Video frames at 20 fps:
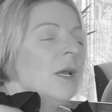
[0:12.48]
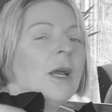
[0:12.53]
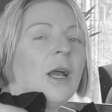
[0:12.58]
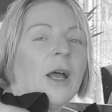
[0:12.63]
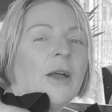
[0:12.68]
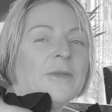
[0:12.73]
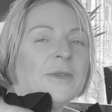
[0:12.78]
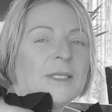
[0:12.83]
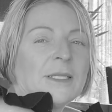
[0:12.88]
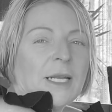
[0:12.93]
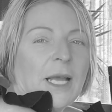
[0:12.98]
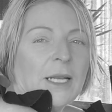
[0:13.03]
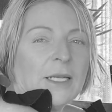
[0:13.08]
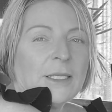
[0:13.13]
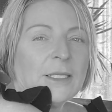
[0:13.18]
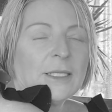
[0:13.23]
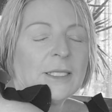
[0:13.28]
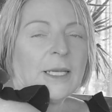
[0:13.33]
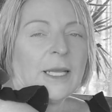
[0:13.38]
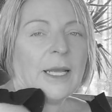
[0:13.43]
I've
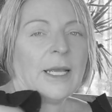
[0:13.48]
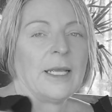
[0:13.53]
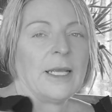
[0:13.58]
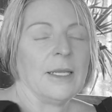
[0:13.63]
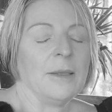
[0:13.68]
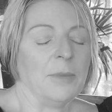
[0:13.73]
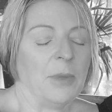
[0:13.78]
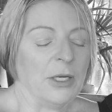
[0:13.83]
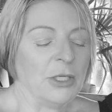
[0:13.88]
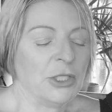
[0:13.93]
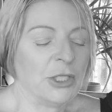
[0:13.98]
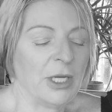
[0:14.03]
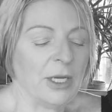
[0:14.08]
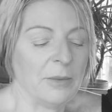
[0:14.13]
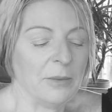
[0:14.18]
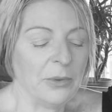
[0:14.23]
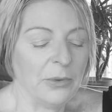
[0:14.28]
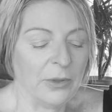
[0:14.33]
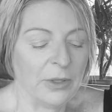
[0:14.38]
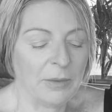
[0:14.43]
started today by
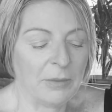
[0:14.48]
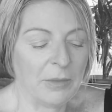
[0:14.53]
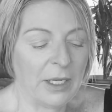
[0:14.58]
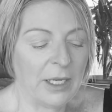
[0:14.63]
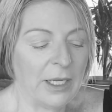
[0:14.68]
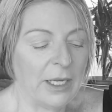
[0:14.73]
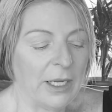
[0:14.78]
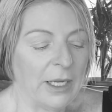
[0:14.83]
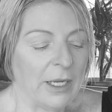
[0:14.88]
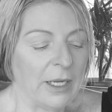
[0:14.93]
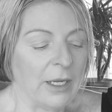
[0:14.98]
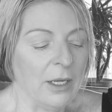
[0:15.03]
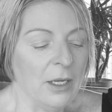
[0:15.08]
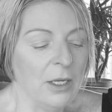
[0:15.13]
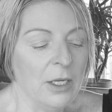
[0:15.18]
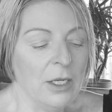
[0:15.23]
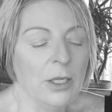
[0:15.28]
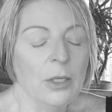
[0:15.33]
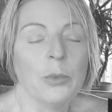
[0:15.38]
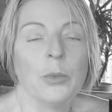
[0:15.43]
shampooing my hair
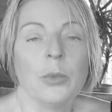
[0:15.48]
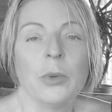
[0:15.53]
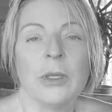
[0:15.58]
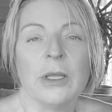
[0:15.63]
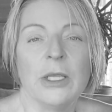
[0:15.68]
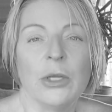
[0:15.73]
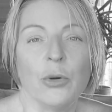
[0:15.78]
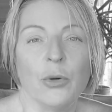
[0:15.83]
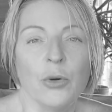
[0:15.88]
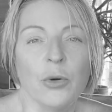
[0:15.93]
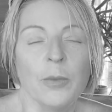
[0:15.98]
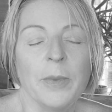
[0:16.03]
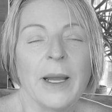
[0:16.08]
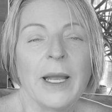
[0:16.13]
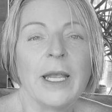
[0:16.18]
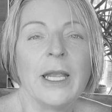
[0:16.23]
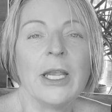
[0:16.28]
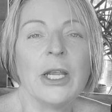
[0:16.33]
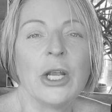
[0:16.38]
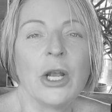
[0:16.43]
with the
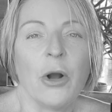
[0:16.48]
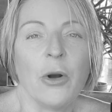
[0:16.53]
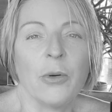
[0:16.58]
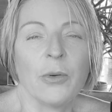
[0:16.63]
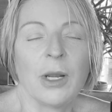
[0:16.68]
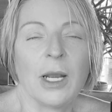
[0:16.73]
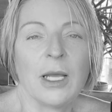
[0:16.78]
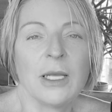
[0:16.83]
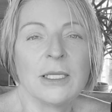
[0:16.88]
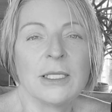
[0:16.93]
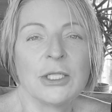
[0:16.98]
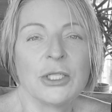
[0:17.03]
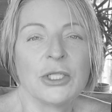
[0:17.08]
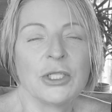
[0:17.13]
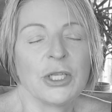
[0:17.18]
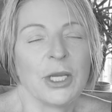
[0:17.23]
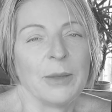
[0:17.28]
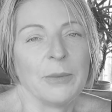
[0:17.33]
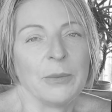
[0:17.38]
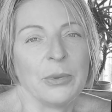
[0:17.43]
Orbe Gold Lust
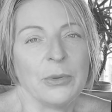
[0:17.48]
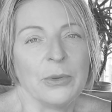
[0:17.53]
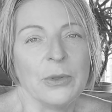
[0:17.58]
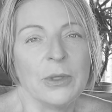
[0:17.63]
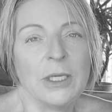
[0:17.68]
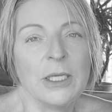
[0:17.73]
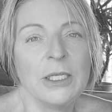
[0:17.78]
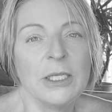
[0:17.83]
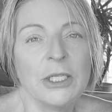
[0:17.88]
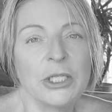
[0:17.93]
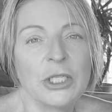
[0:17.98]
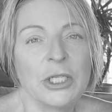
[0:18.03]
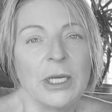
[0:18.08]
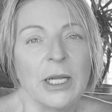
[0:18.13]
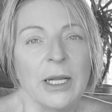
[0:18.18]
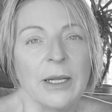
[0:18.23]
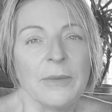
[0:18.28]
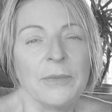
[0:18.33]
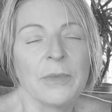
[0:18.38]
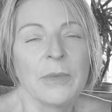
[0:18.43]
shampoo and
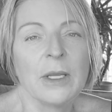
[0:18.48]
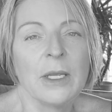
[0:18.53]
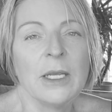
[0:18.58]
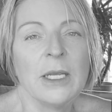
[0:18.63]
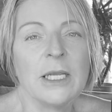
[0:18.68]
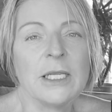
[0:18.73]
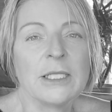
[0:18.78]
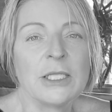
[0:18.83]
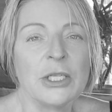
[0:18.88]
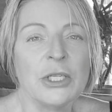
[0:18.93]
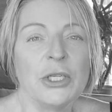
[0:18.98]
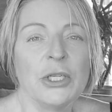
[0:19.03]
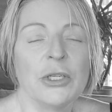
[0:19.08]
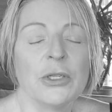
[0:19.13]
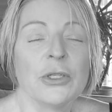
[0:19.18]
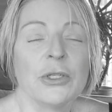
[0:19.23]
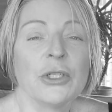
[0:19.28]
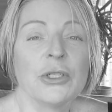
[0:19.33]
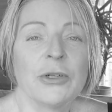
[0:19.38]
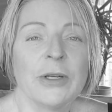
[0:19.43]
conditioner. It's a
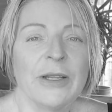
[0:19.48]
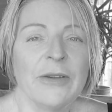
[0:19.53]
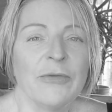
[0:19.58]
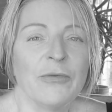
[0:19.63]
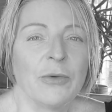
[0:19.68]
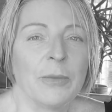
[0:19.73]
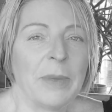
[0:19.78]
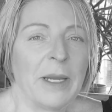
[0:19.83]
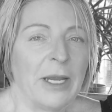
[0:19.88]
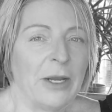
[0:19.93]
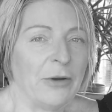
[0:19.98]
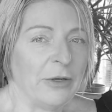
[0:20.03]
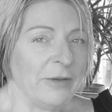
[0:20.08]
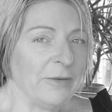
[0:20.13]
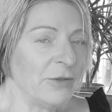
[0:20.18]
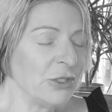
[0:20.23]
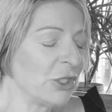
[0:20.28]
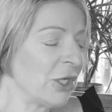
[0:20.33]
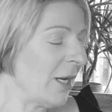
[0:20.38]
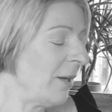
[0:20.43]
nutritive,
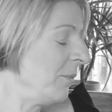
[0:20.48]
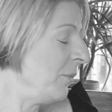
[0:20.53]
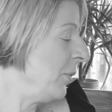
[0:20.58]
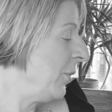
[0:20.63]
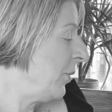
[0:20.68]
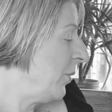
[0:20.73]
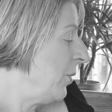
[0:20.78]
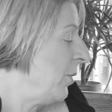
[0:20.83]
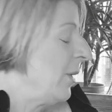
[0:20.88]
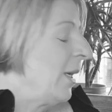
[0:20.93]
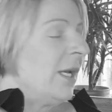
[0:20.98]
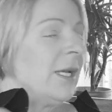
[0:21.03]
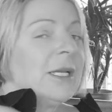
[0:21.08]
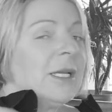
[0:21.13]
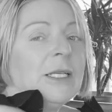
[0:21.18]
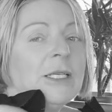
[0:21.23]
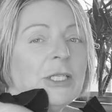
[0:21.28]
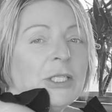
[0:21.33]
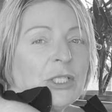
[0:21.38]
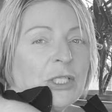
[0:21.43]
reparative shampoo and
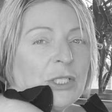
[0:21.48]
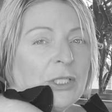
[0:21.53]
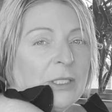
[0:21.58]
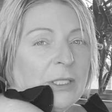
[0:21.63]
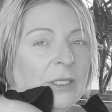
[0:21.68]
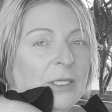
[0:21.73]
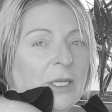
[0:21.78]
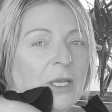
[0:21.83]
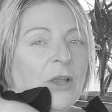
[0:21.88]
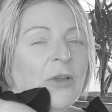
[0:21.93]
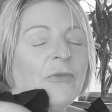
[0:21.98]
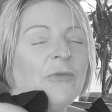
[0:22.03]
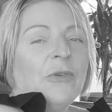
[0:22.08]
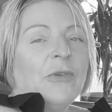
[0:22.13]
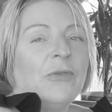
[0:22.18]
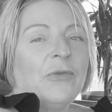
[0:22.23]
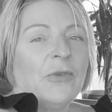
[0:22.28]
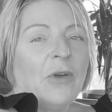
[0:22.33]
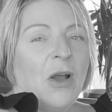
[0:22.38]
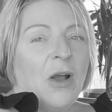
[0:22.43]
conditioner for
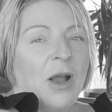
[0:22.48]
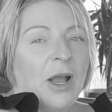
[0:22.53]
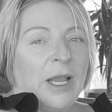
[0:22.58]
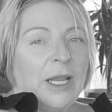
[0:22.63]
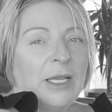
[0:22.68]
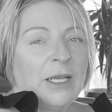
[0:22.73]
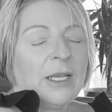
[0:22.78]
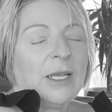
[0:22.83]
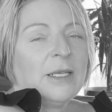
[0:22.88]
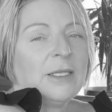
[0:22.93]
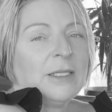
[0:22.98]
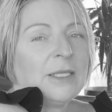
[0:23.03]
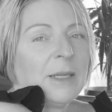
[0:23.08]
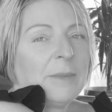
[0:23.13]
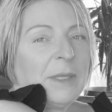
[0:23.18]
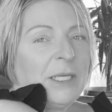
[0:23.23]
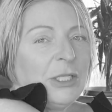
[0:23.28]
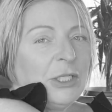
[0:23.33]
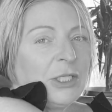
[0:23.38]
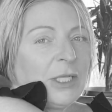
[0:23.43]
fine and
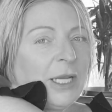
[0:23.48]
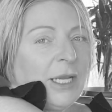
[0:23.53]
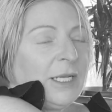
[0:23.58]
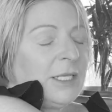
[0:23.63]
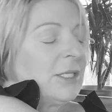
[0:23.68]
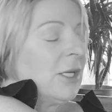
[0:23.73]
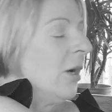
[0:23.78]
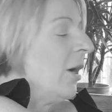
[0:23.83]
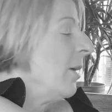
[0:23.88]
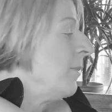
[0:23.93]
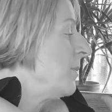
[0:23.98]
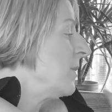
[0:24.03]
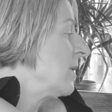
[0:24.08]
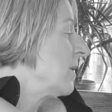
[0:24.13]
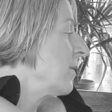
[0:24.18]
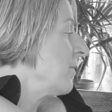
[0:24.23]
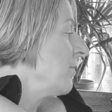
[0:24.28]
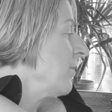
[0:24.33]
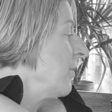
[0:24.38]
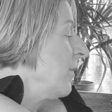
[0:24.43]
damaged hair
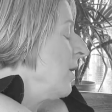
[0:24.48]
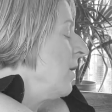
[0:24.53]
types.